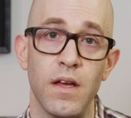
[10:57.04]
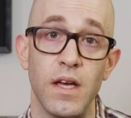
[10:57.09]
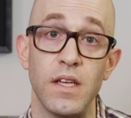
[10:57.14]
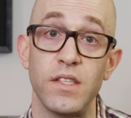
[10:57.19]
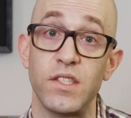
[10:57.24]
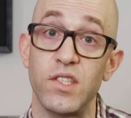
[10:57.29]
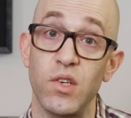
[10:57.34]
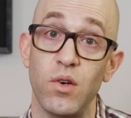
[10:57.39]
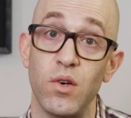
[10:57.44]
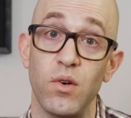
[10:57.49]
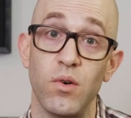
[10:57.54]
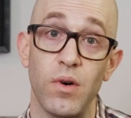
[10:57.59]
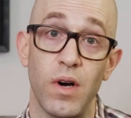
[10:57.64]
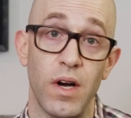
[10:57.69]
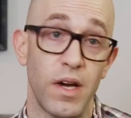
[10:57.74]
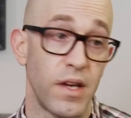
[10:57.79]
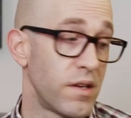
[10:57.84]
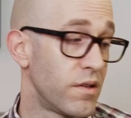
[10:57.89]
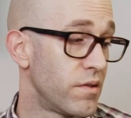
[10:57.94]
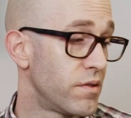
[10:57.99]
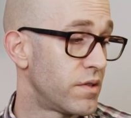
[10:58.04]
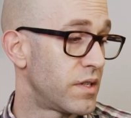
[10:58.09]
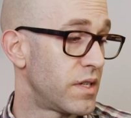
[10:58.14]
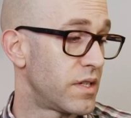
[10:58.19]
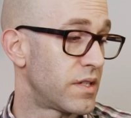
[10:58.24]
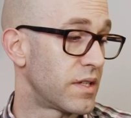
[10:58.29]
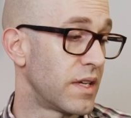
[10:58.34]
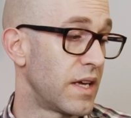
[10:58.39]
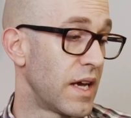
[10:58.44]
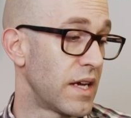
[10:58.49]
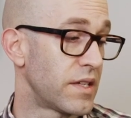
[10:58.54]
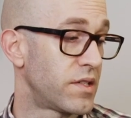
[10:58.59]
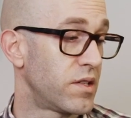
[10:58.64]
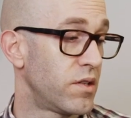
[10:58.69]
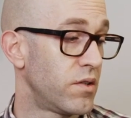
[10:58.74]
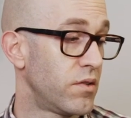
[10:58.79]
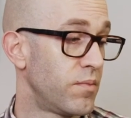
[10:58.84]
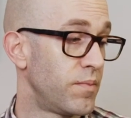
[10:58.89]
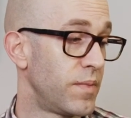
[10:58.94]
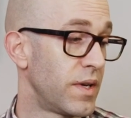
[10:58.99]
And so I used this
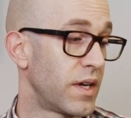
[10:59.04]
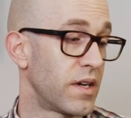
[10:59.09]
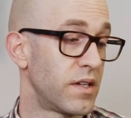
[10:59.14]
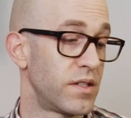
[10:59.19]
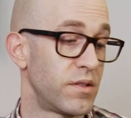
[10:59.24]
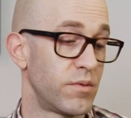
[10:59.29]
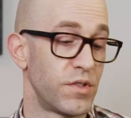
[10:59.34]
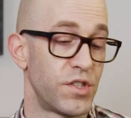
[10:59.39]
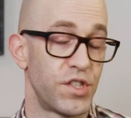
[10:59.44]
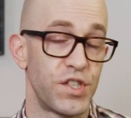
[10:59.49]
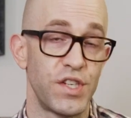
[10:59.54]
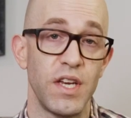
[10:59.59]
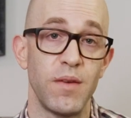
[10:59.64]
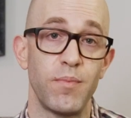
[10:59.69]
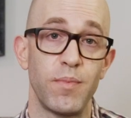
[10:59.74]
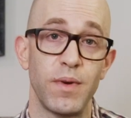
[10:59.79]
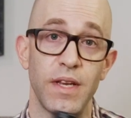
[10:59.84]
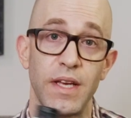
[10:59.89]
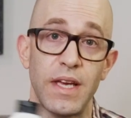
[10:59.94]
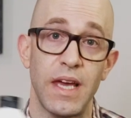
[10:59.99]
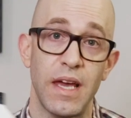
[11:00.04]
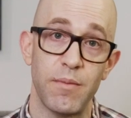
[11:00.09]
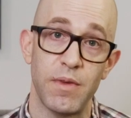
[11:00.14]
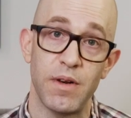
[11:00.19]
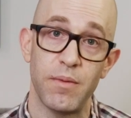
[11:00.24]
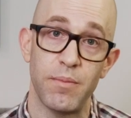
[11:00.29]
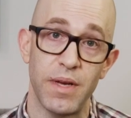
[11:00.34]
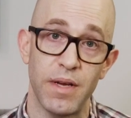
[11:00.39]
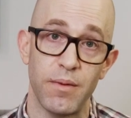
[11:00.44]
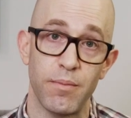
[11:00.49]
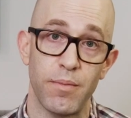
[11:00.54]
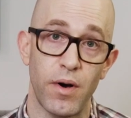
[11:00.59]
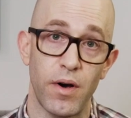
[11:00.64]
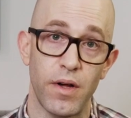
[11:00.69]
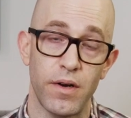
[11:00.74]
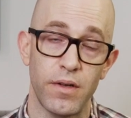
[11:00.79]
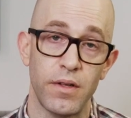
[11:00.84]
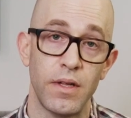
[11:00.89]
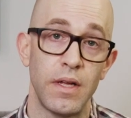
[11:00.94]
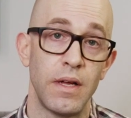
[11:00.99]
gesso because it was cheap and it came in a big
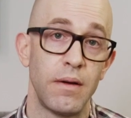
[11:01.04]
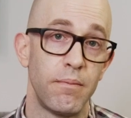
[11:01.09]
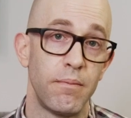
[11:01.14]
bottle,